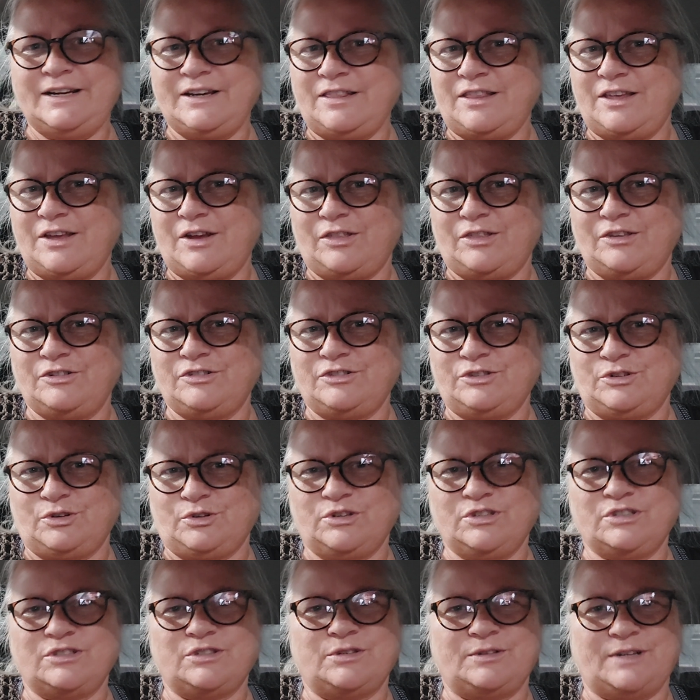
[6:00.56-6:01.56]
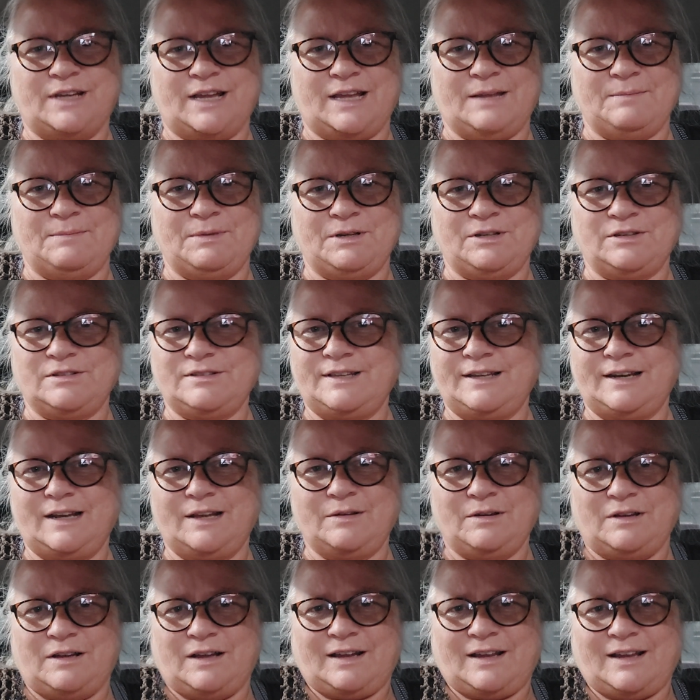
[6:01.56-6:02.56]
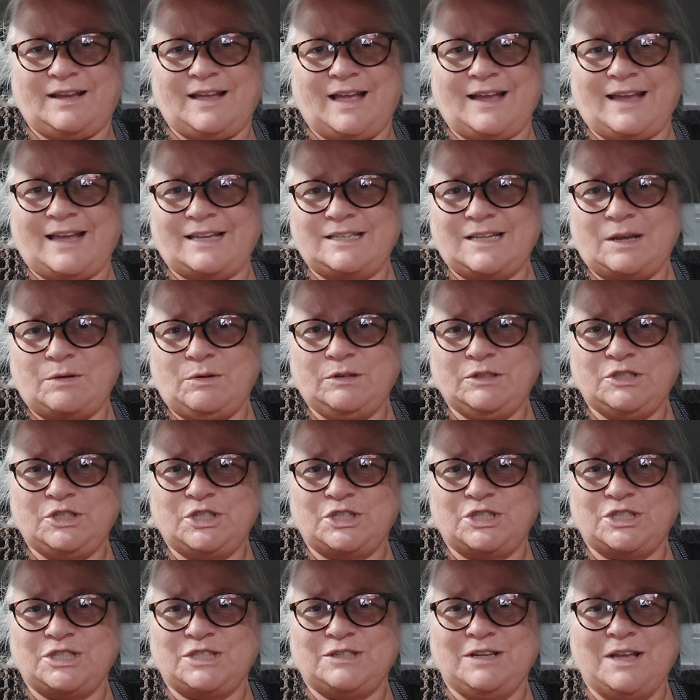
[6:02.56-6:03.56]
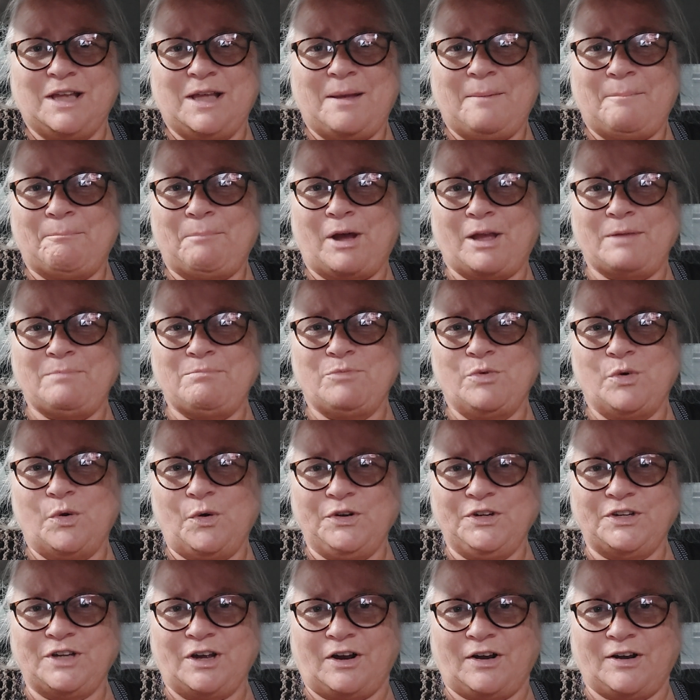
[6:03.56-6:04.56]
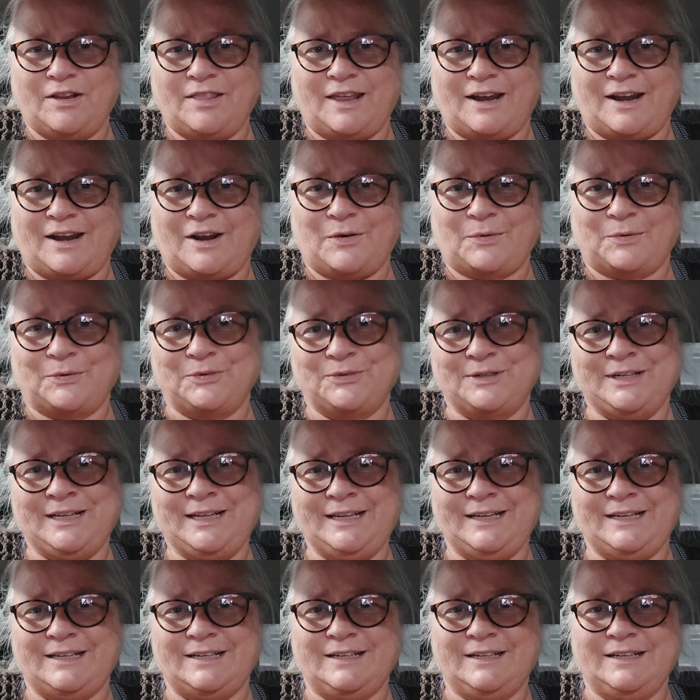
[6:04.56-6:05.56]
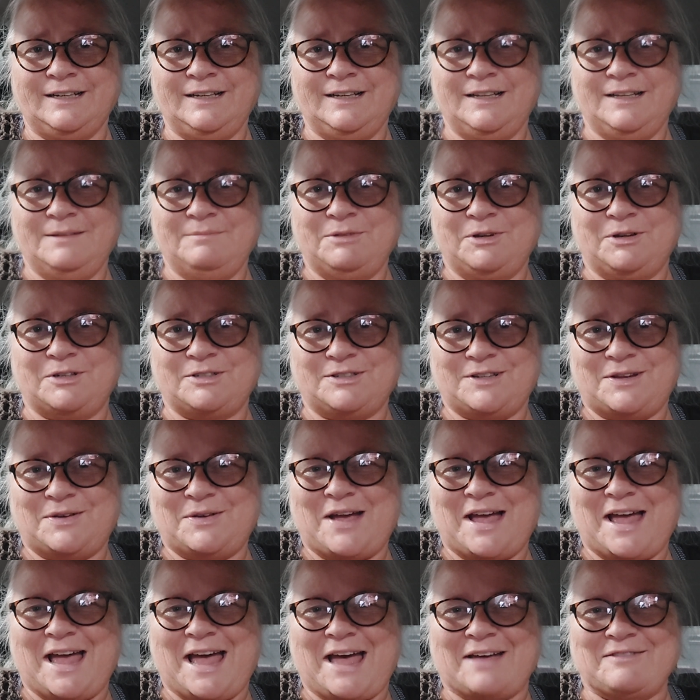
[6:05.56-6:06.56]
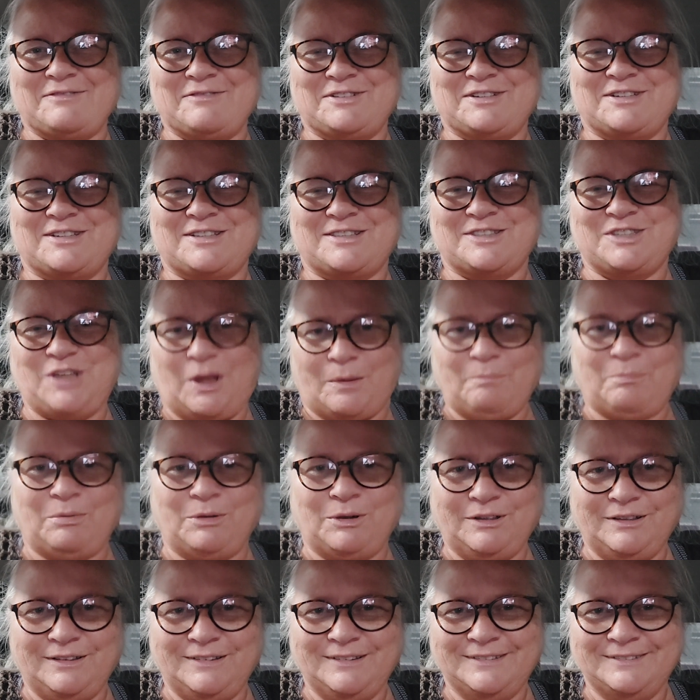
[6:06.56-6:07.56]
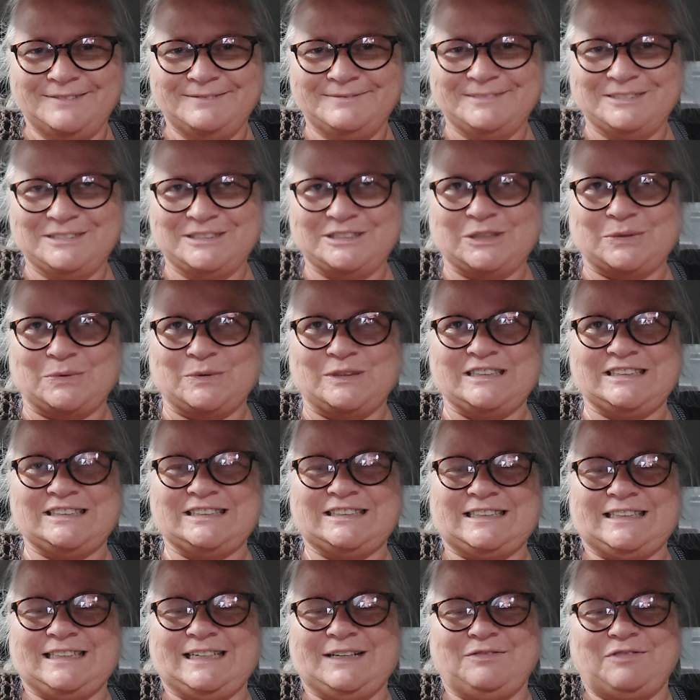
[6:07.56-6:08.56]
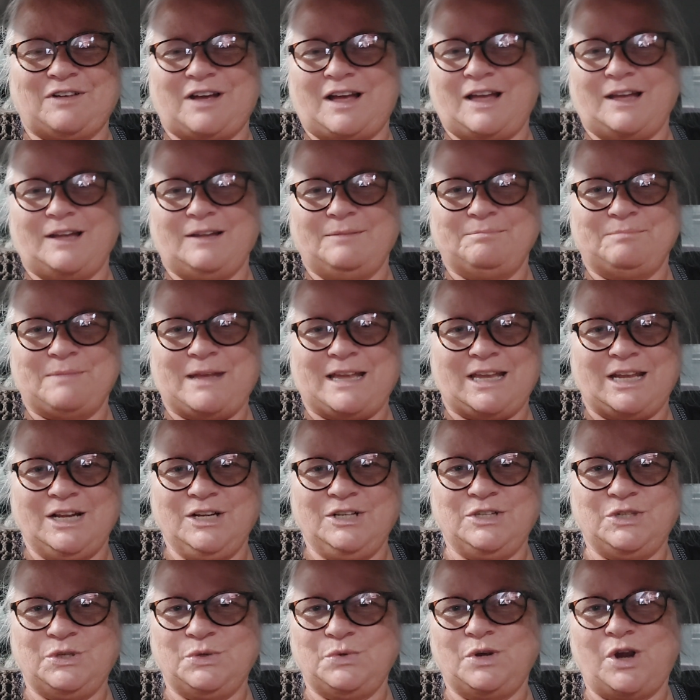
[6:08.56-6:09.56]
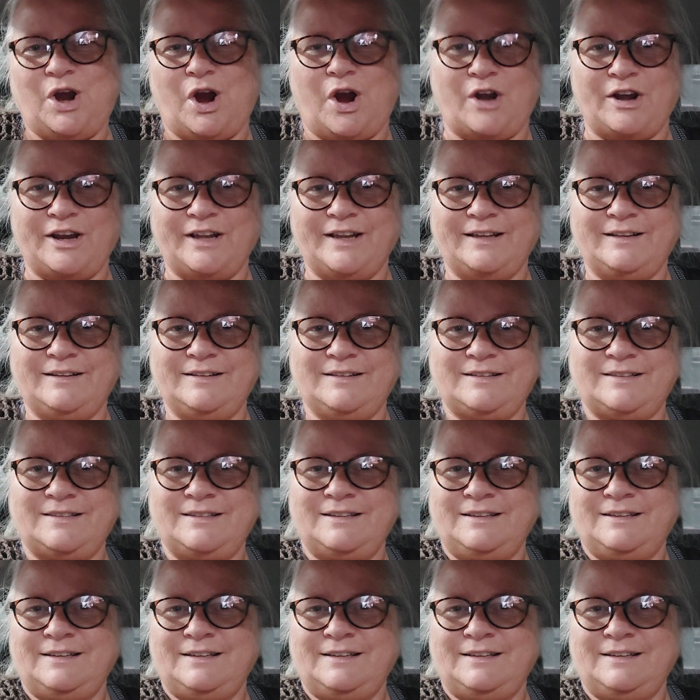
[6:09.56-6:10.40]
the other stores today, because then I guess I will just buy more yarn that I don't need. Because now I have double. So we'll see if I'm making 2 cardigans